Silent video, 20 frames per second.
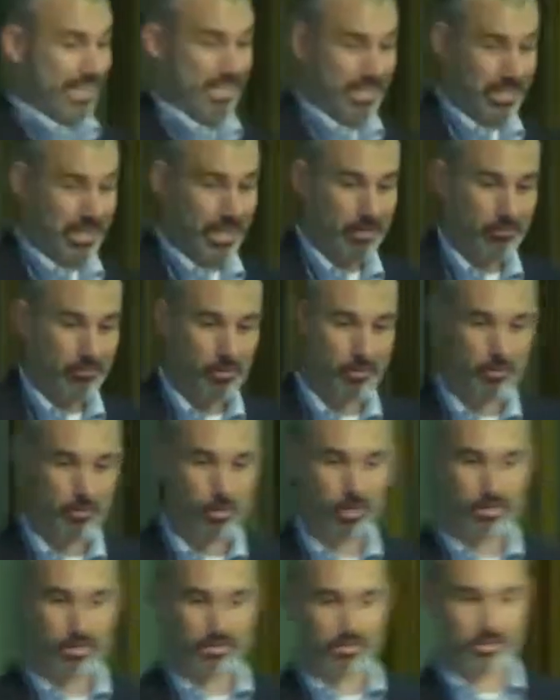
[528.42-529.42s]

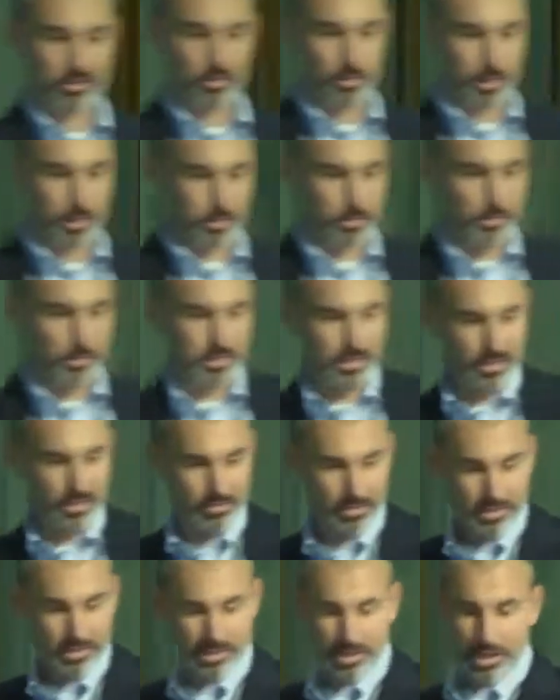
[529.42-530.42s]
E911 ubiquitously
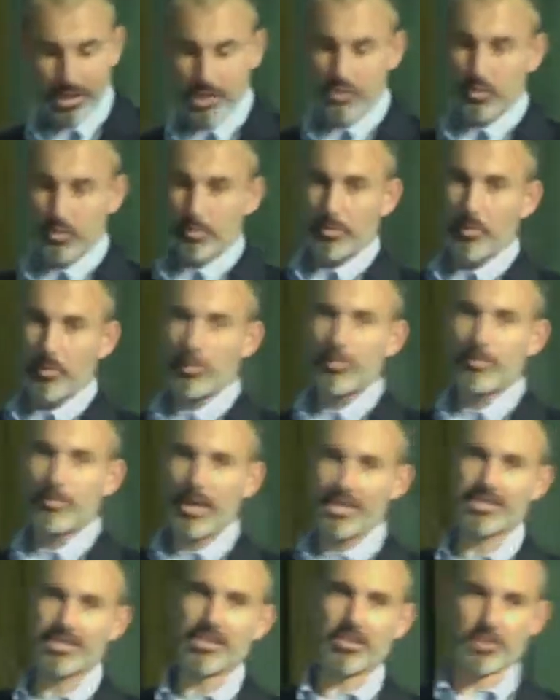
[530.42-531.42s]
across the country, but we
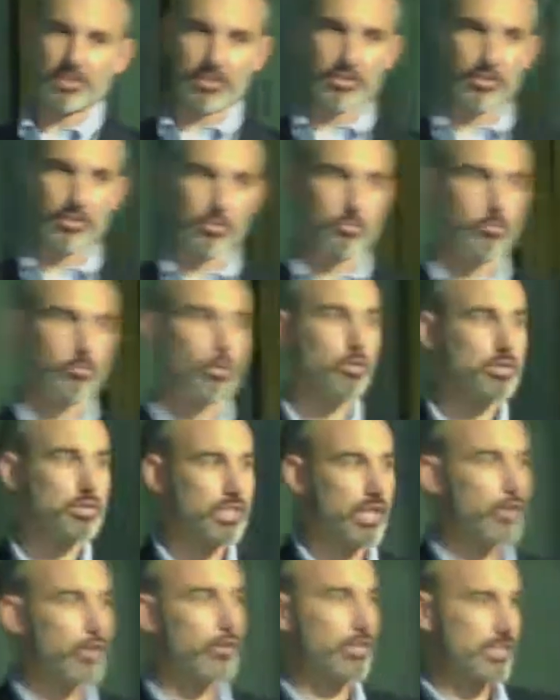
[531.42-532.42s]
basically do. Most
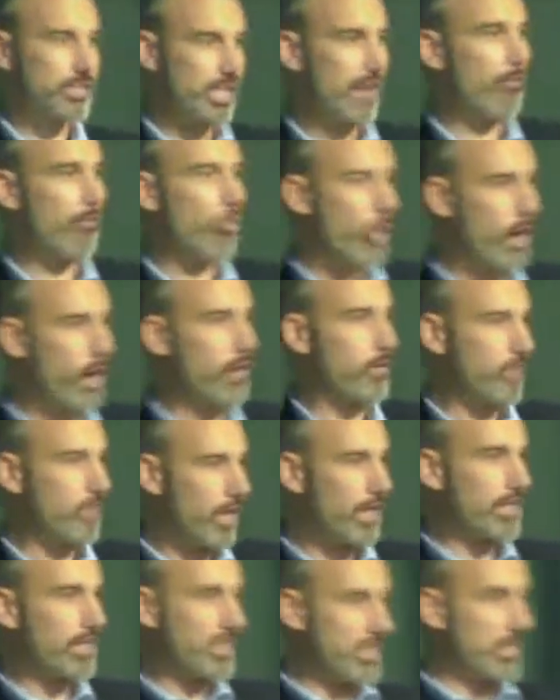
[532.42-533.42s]
areas have
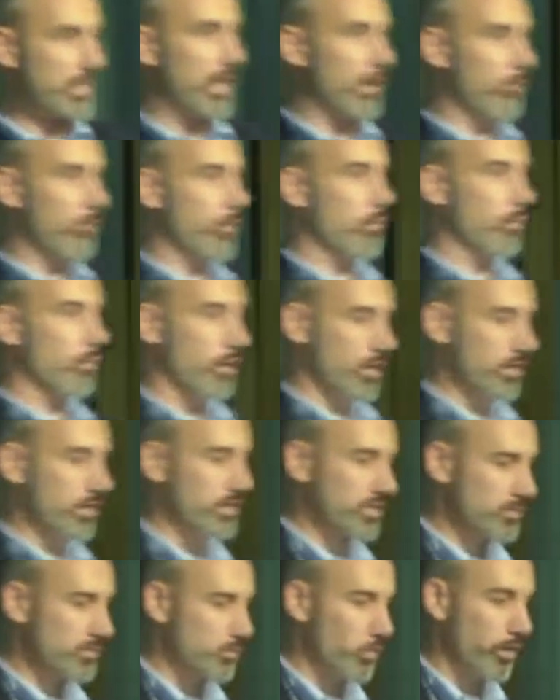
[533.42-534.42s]
wireline E911 at
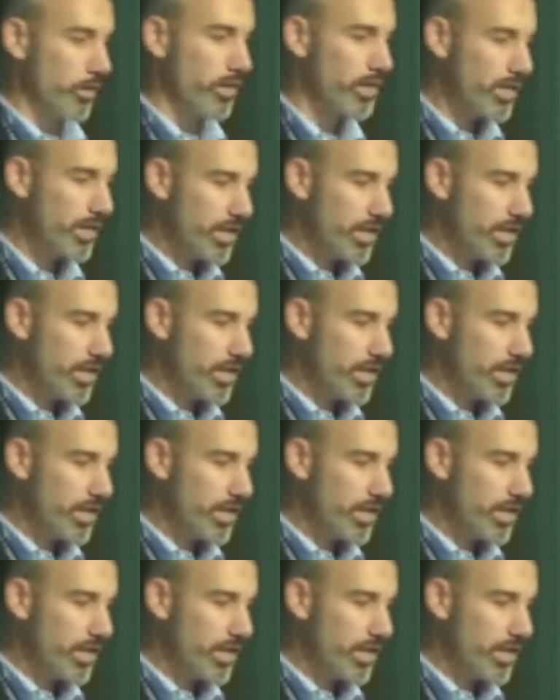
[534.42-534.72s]
this point.